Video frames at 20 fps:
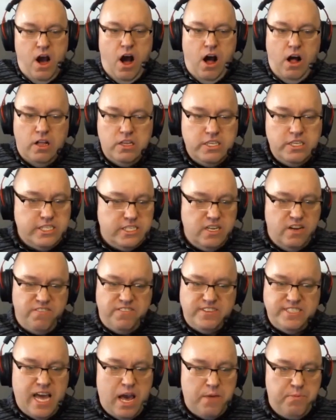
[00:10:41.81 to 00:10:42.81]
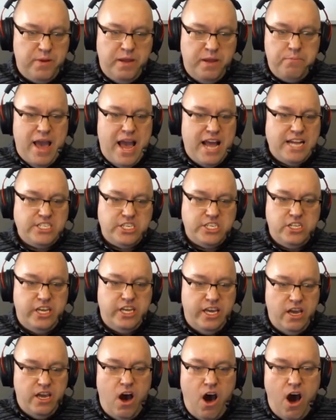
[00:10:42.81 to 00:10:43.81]
all of this stuff is happening
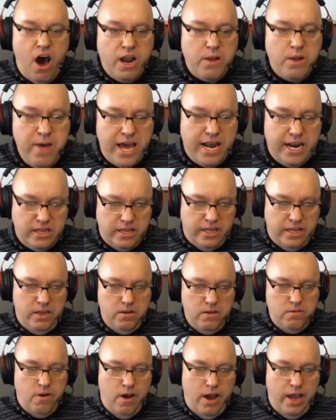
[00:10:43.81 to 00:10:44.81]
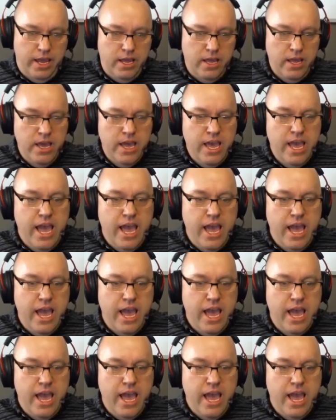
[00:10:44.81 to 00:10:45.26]
magically, automatically, right?